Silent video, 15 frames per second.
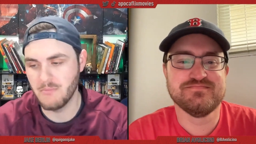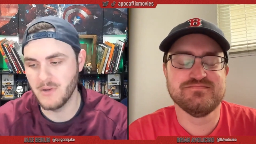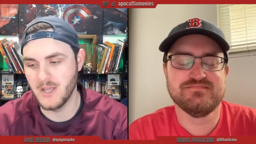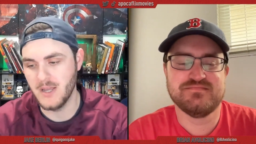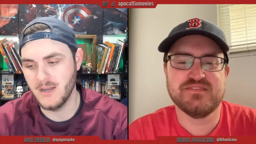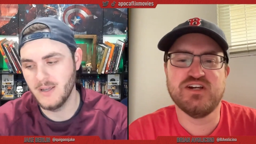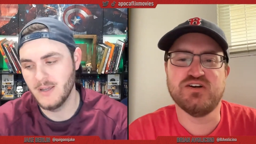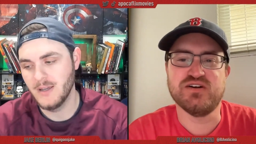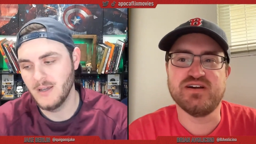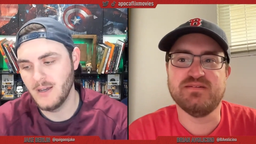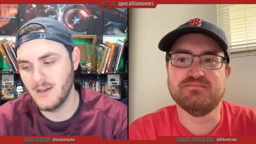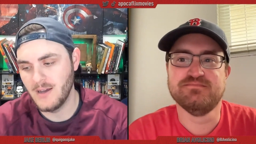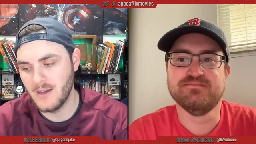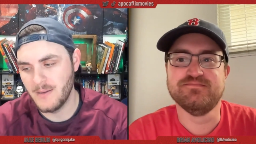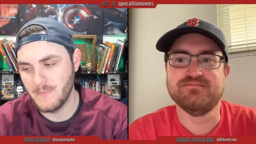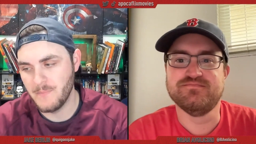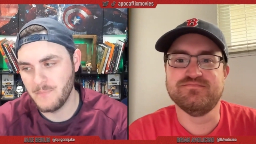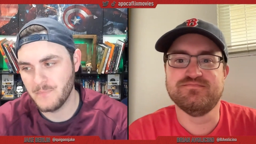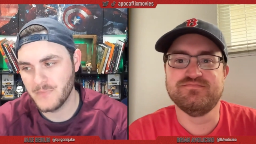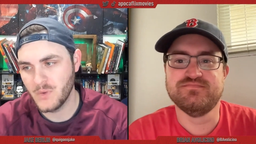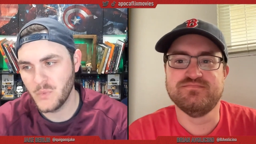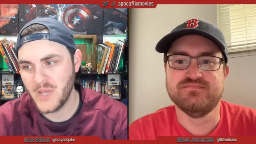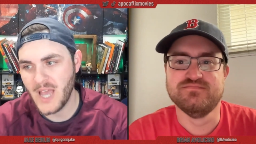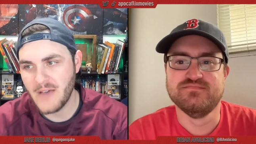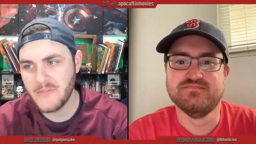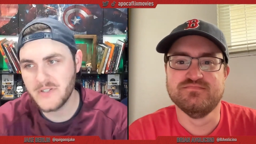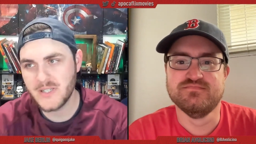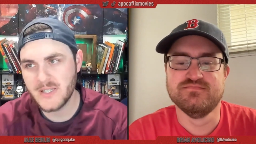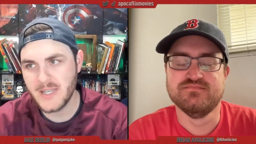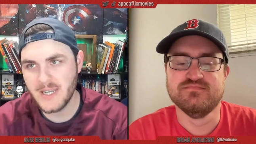Speaker 1: but we
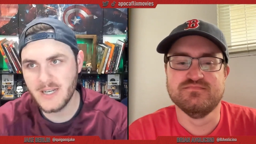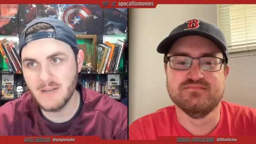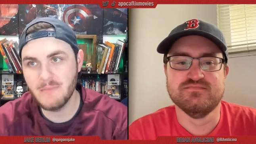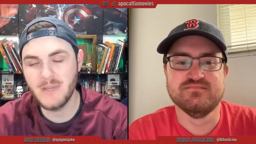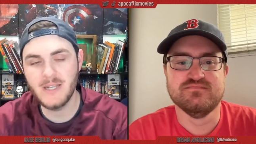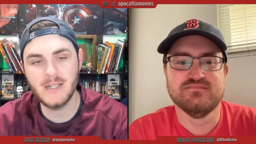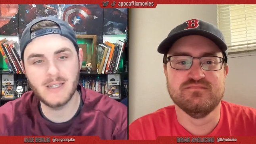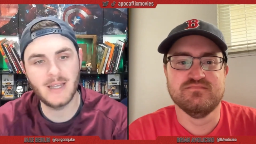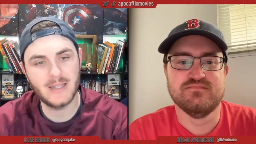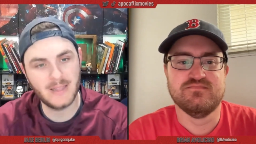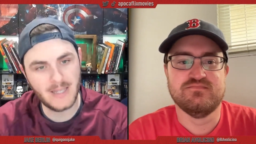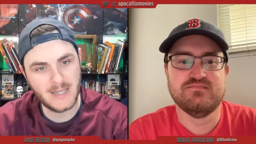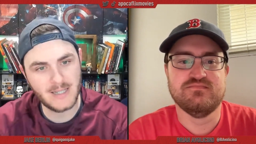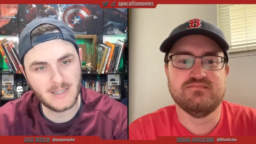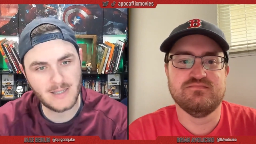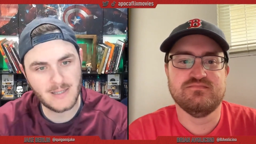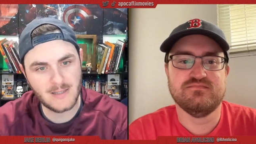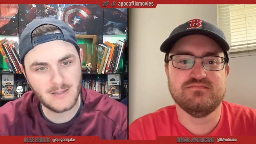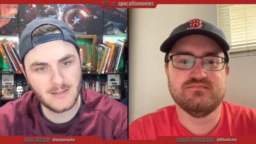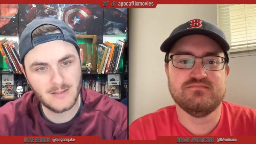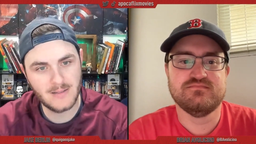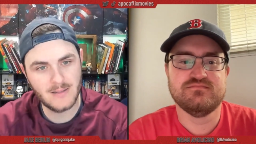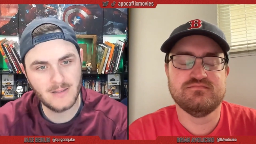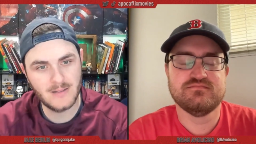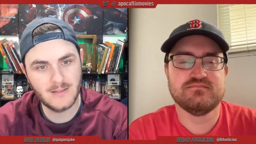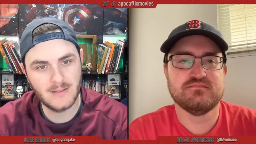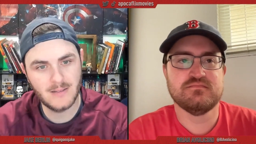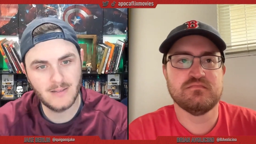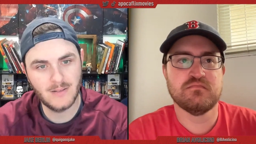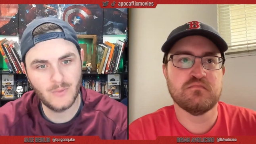haven't seen a meeting like this
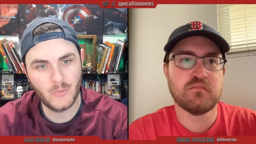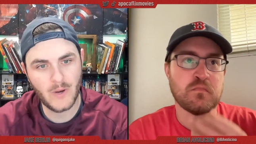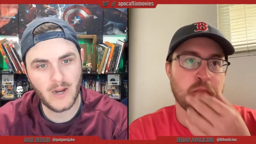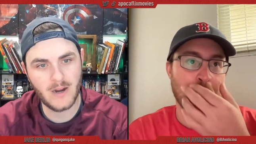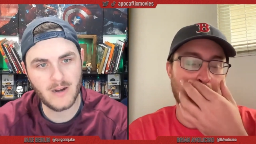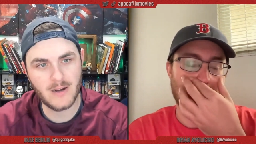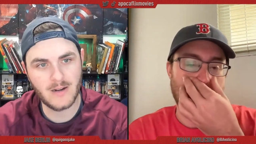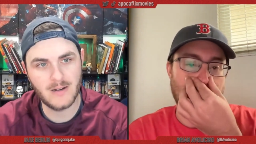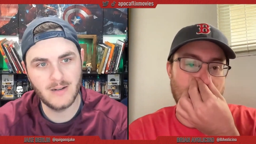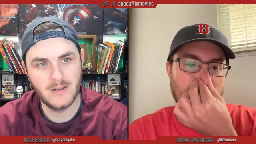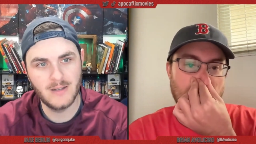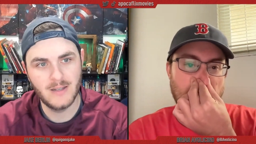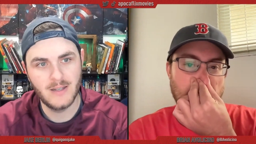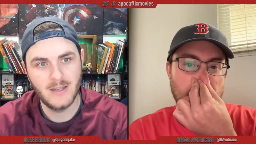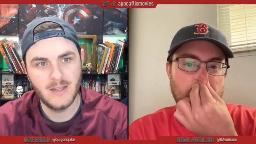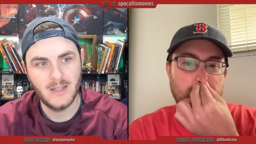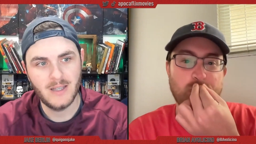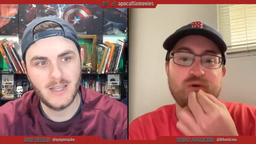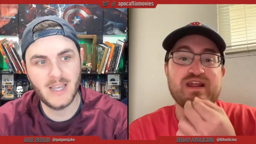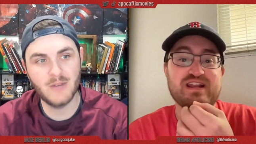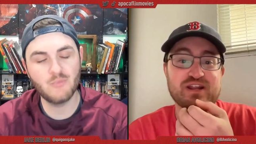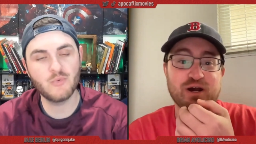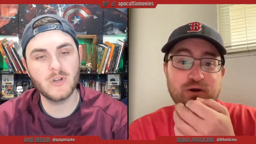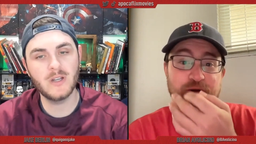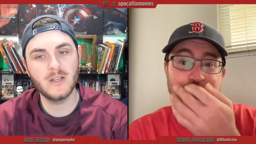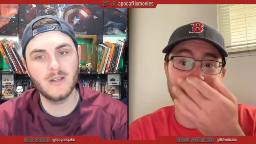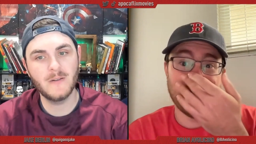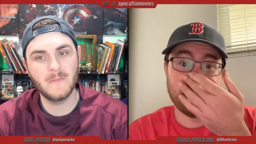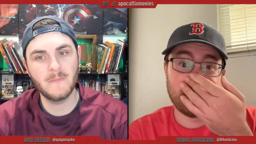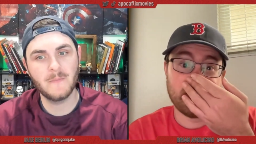where we know
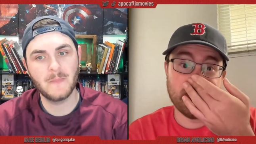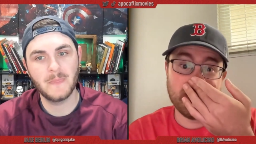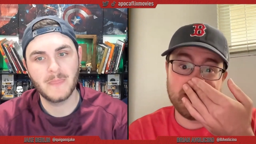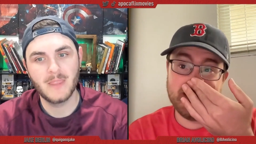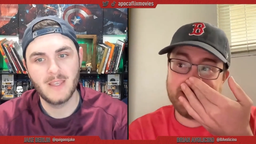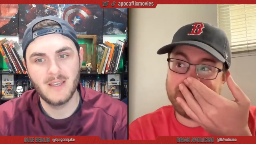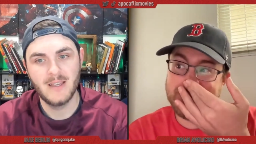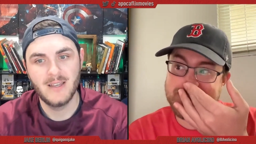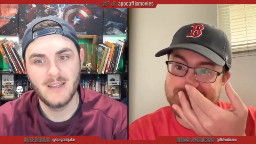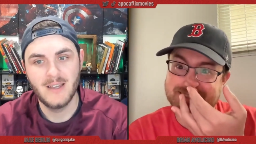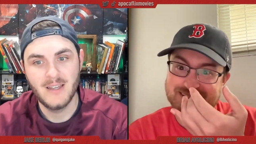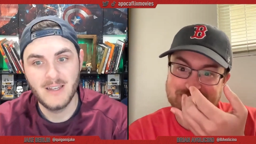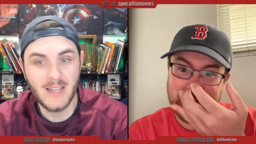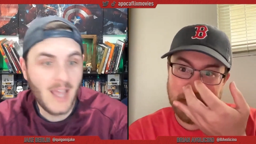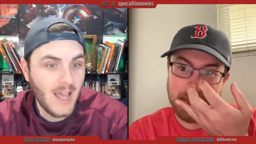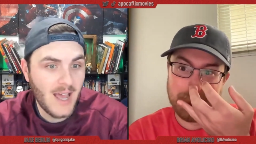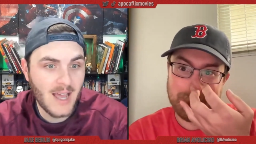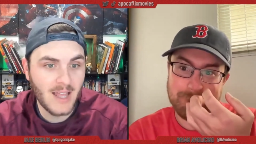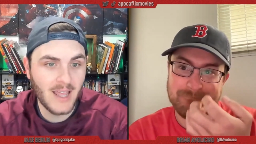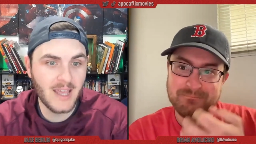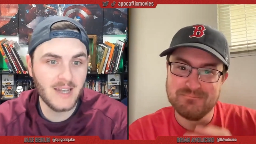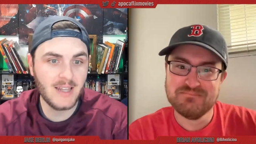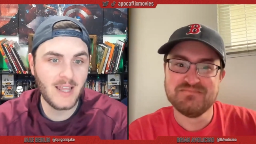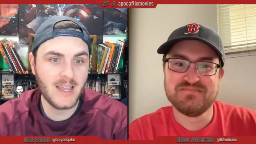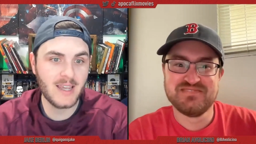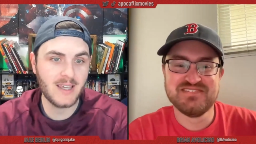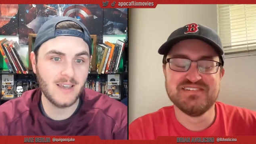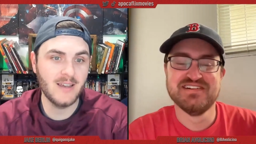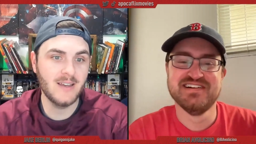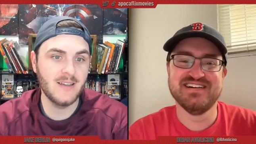
Speaker 2: who everyone is. Yeah, and
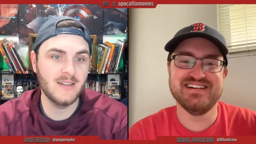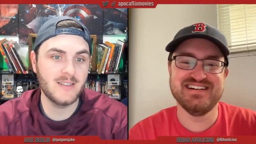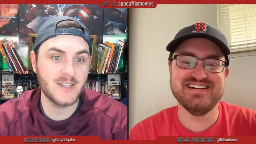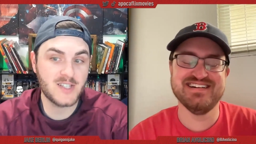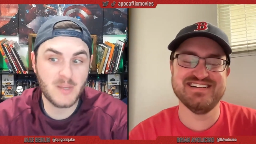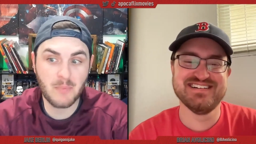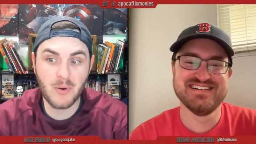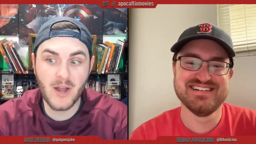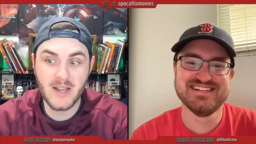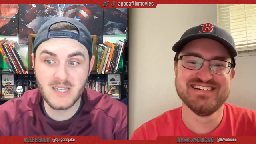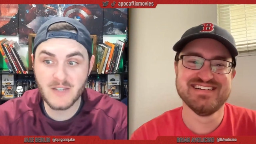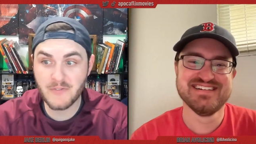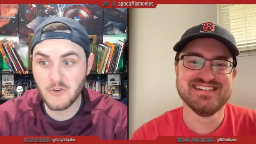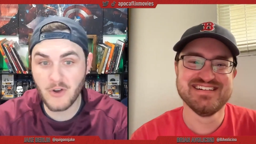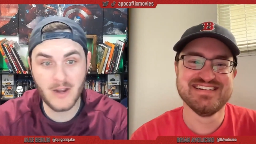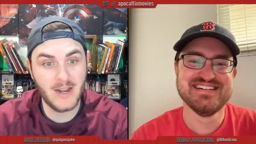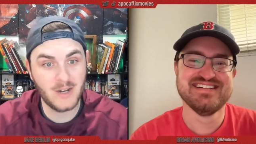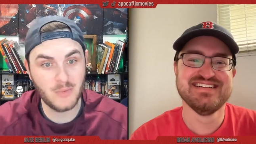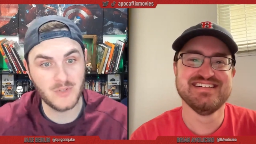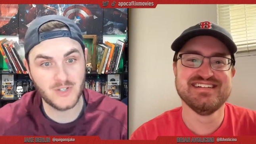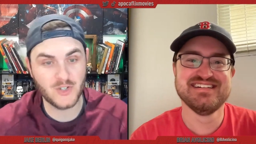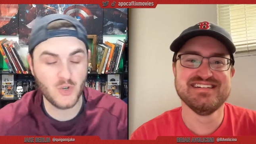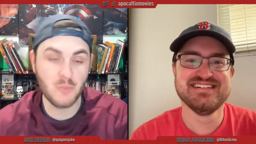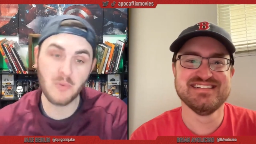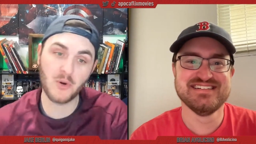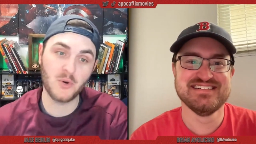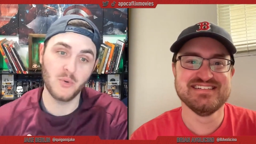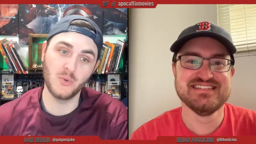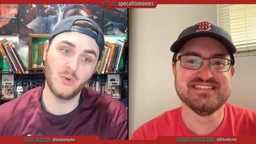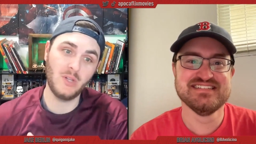like
Speaker 1: the surprise of Krennic was super
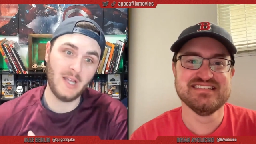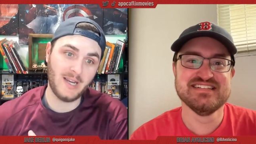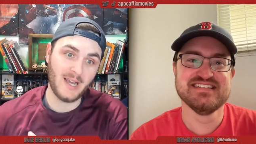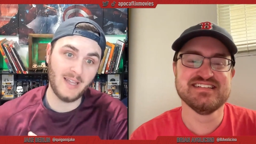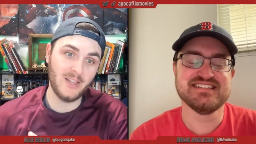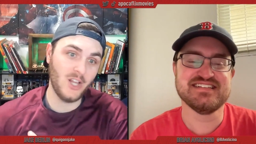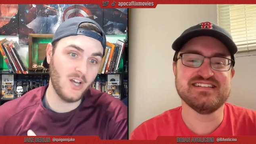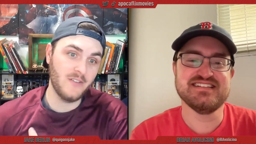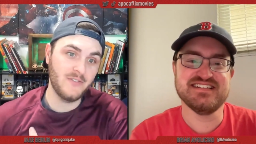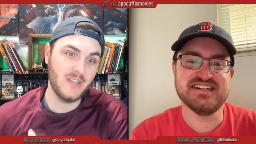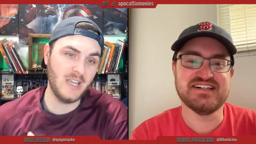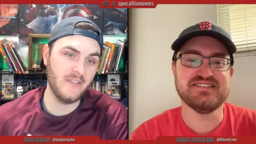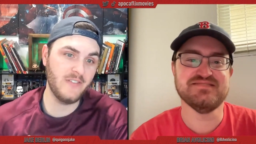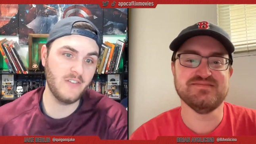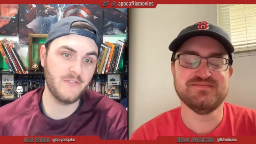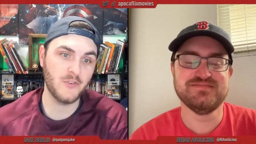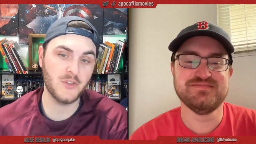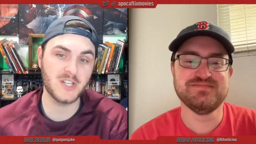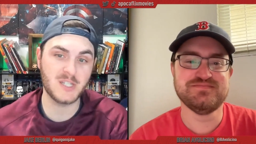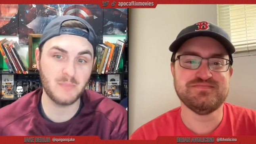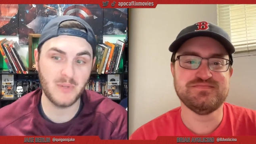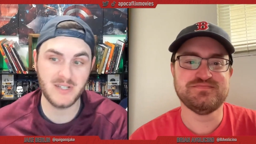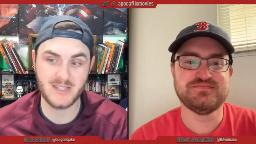cool. Like, I loved even for the split